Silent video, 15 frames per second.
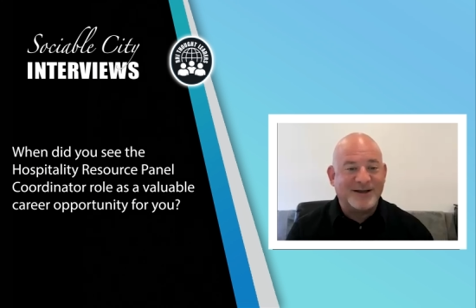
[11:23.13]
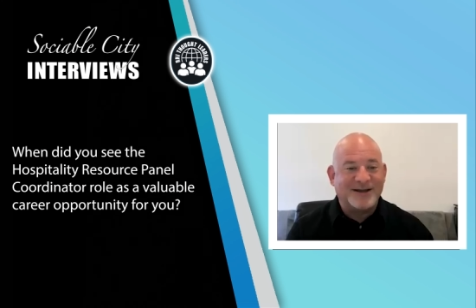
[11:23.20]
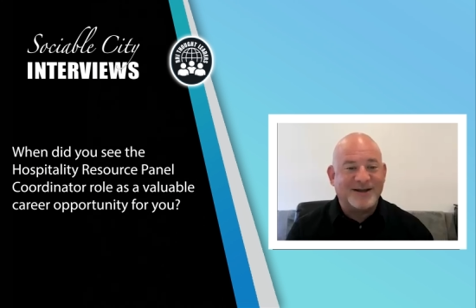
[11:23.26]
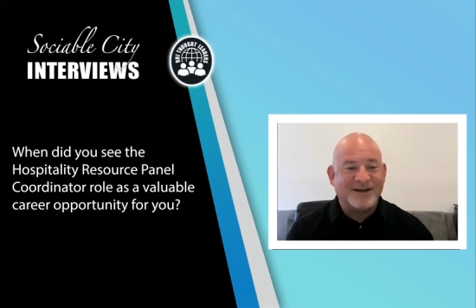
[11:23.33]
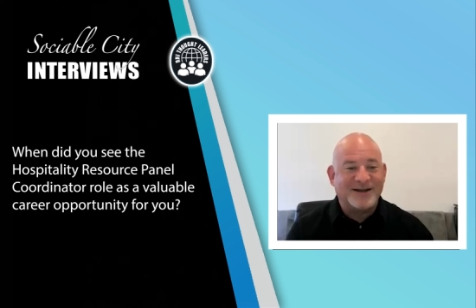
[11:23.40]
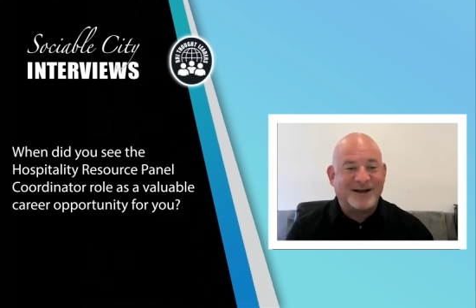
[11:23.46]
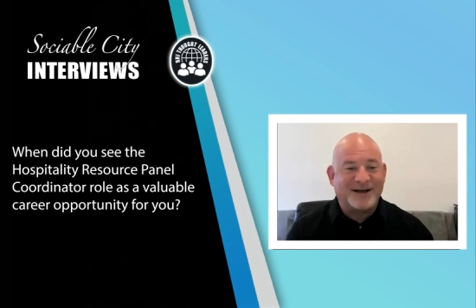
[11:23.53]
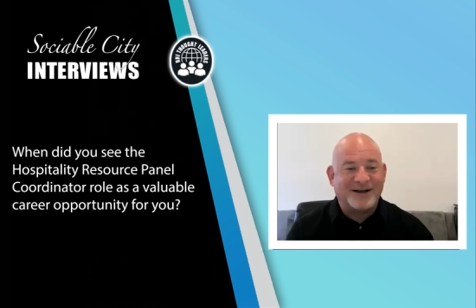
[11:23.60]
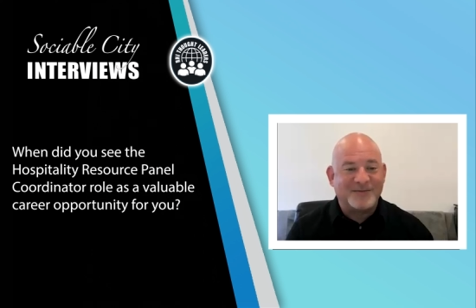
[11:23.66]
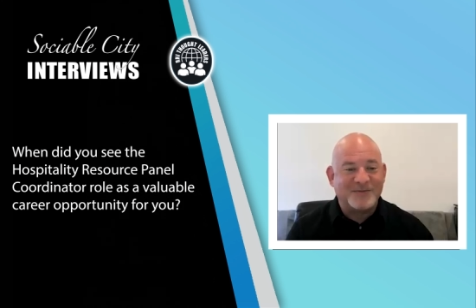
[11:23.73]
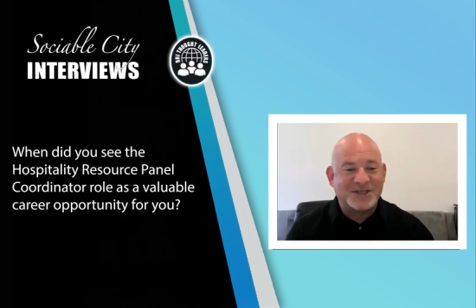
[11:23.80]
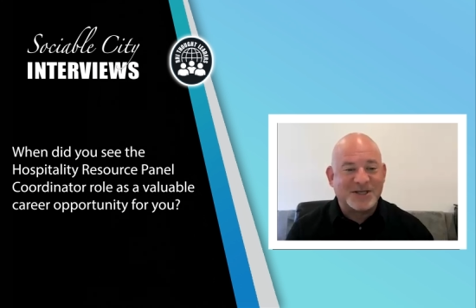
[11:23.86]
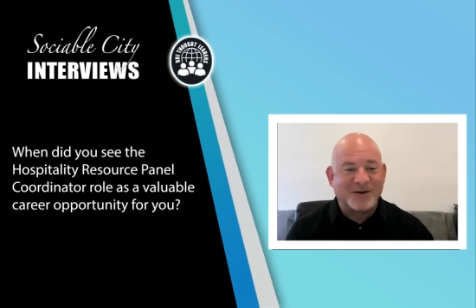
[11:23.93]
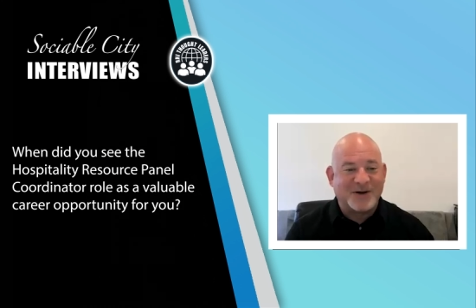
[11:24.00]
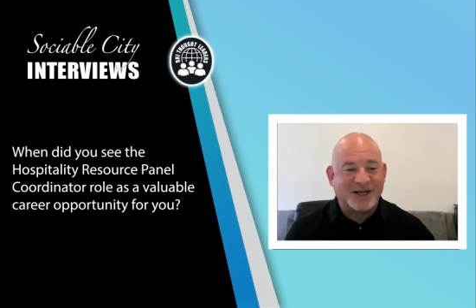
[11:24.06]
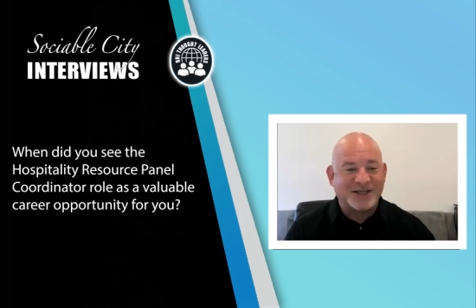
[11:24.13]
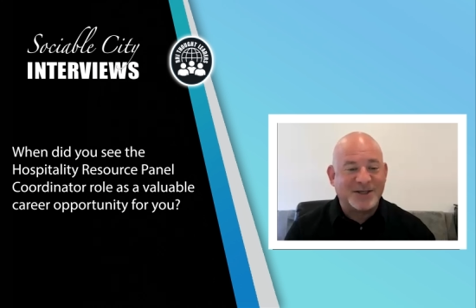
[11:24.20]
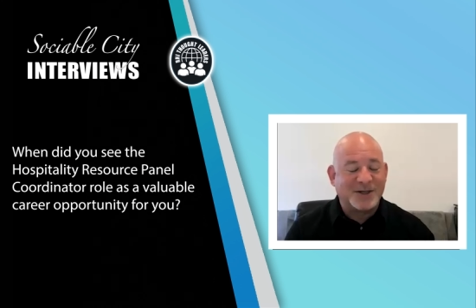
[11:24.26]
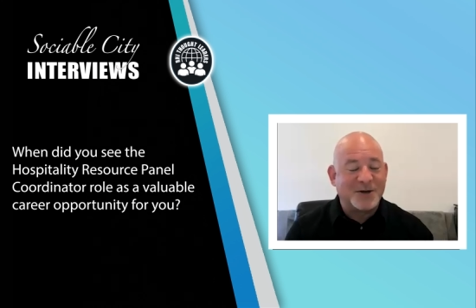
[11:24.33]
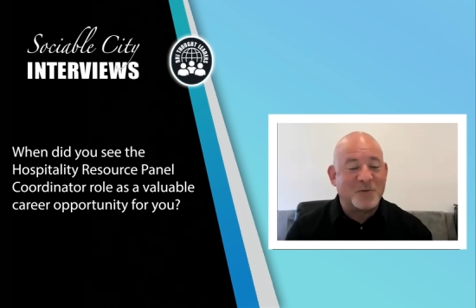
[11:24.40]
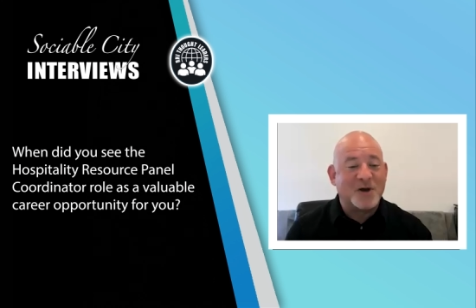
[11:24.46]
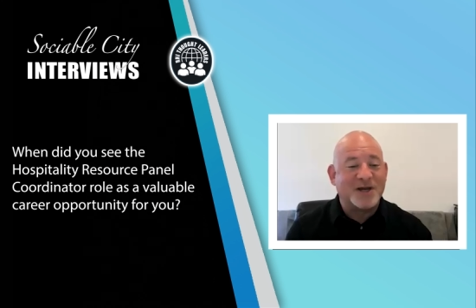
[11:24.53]
Mm-hmm. So I
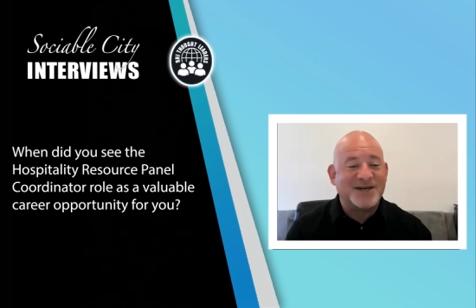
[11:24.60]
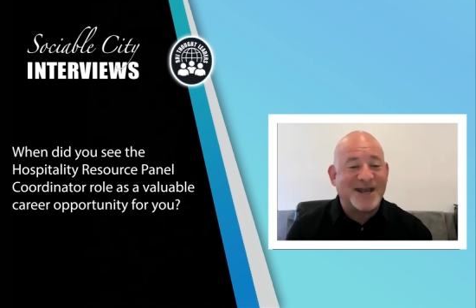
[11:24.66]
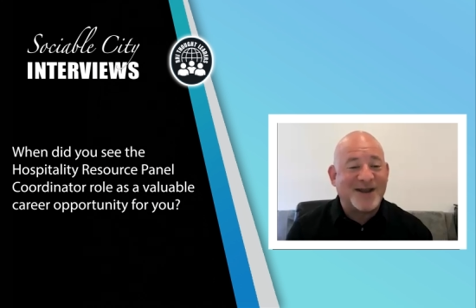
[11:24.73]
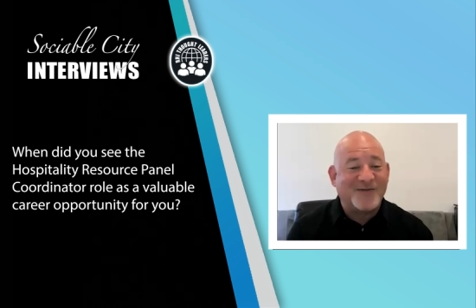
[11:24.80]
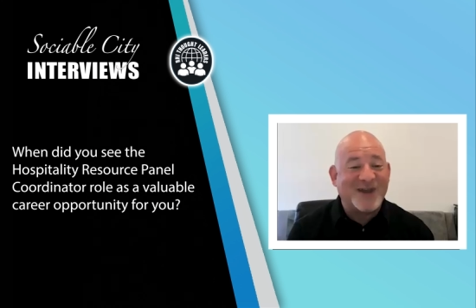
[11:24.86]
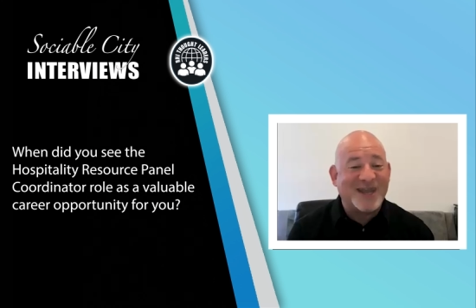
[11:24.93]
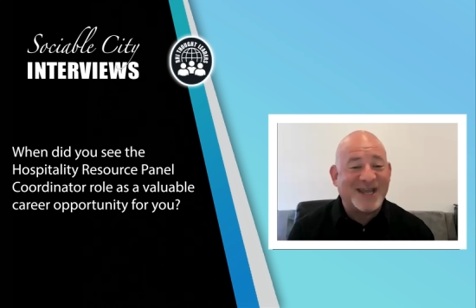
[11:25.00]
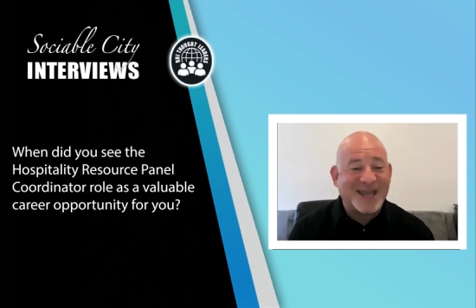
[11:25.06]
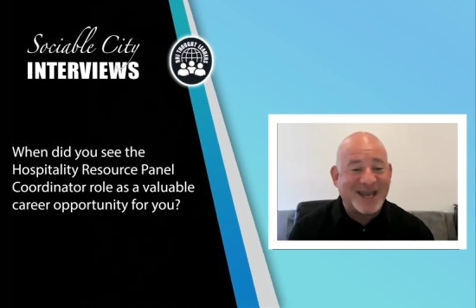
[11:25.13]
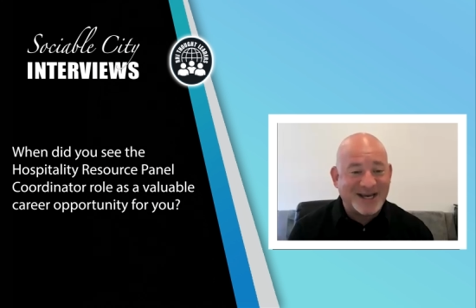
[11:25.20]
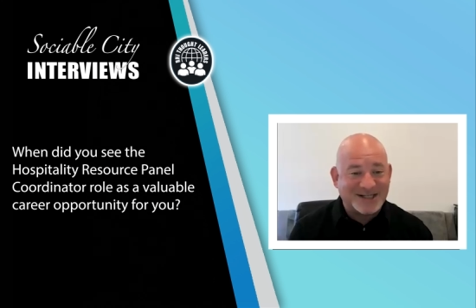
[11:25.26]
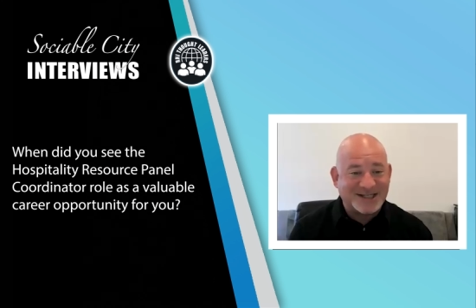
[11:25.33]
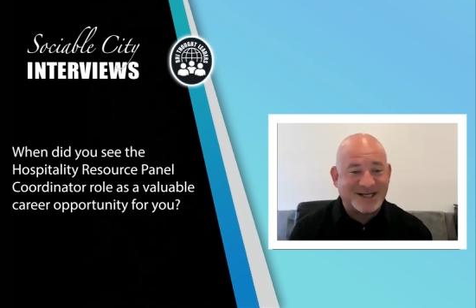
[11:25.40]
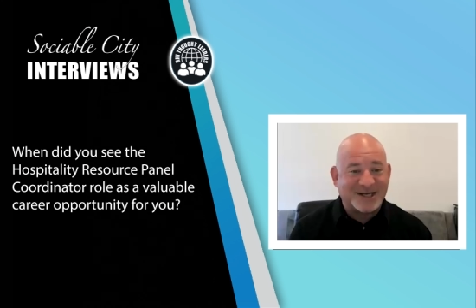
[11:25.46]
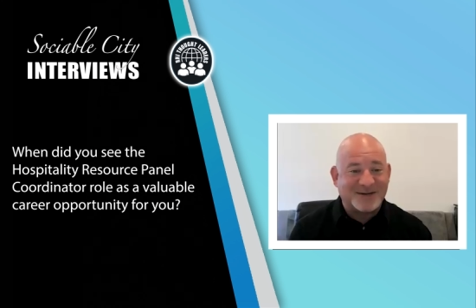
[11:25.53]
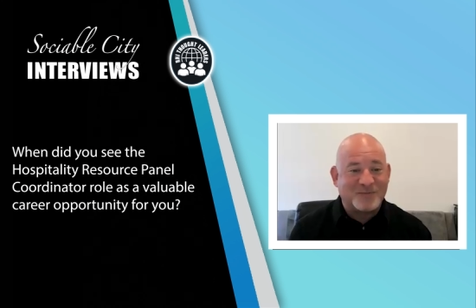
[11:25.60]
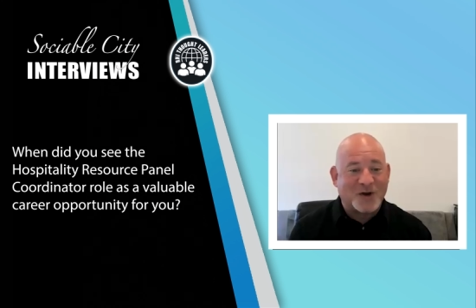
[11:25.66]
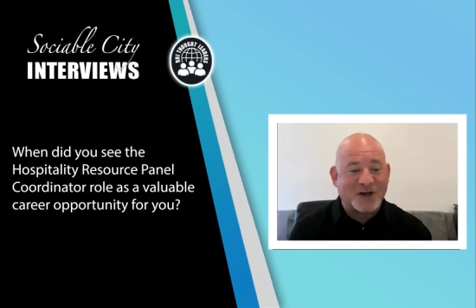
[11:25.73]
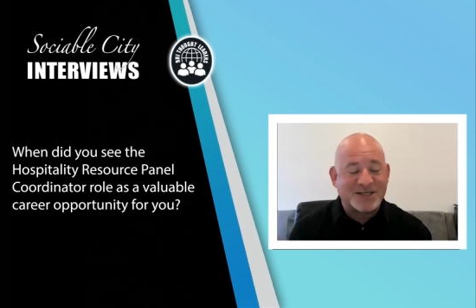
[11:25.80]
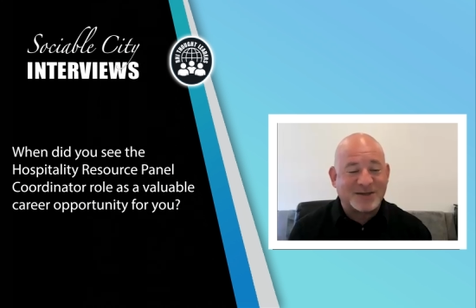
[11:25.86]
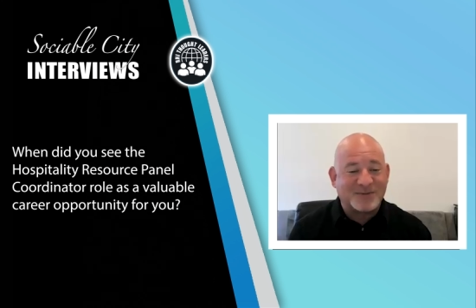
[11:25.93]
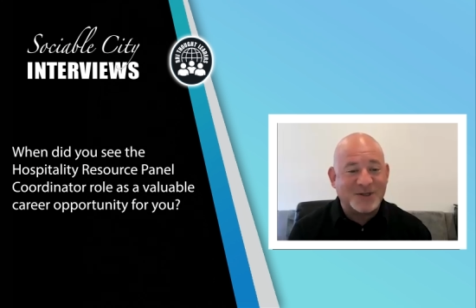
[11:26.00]
took a one-day vacation and
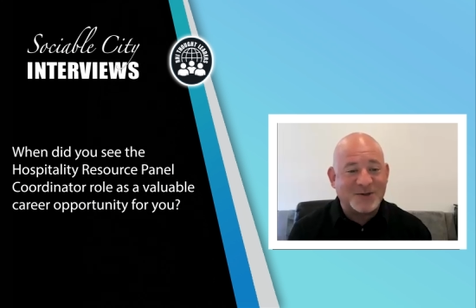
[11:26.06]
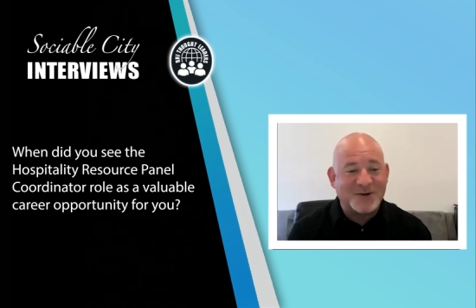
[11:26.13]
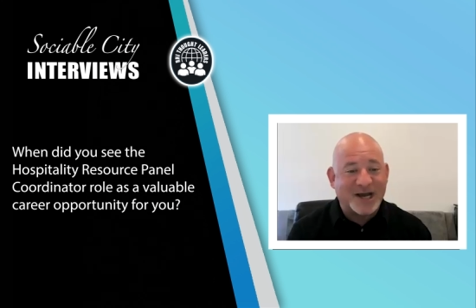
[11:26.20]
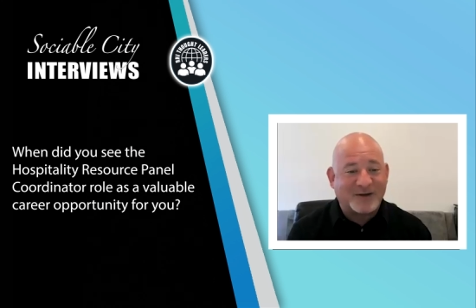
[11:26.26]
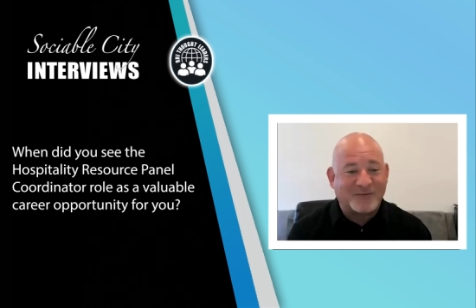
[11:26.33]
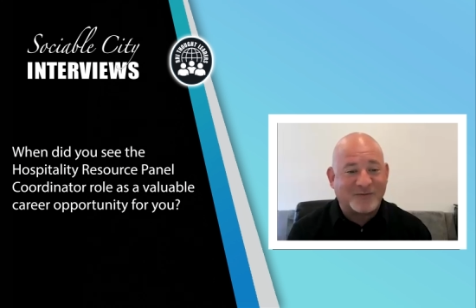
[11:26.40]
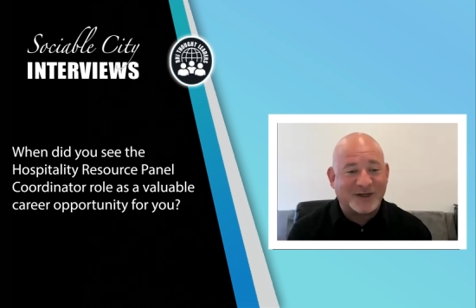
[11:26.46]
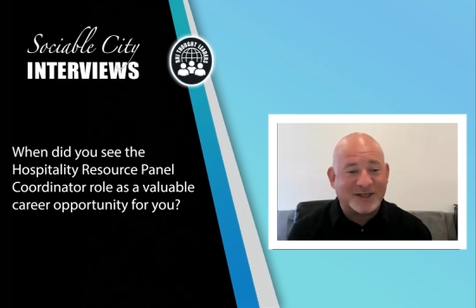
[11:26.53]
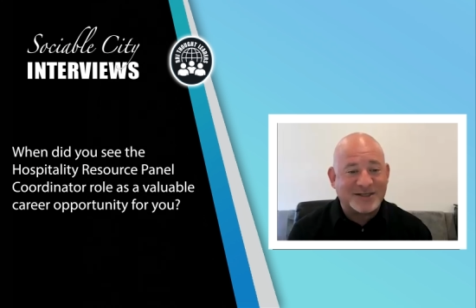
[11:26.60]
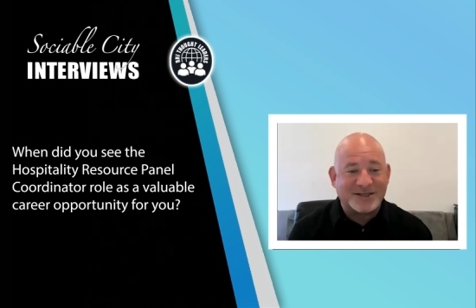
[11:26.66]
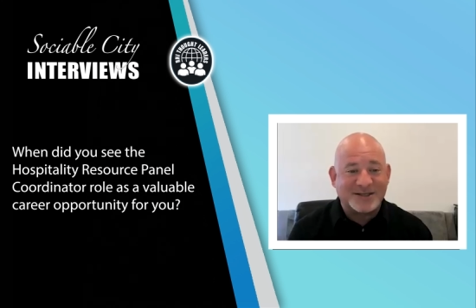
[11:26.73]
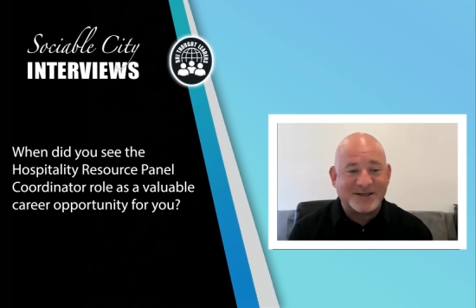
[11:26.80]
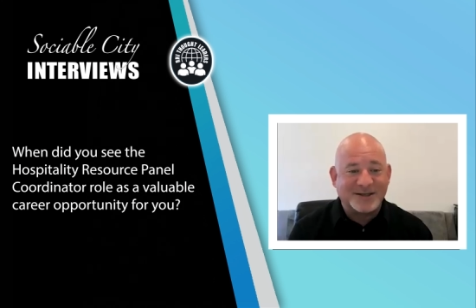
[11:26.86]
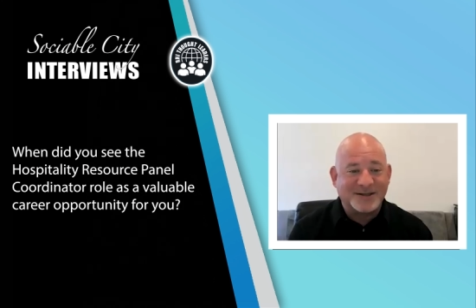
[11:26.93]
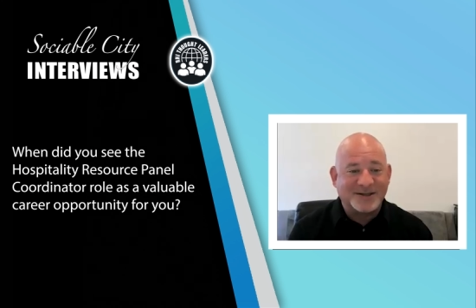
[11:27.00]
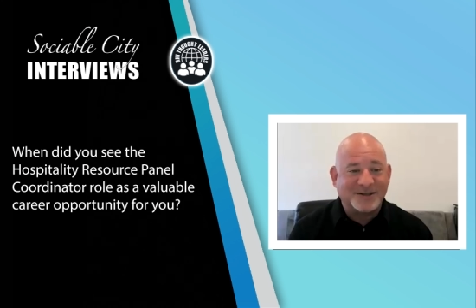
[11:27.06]
bought some new outfits.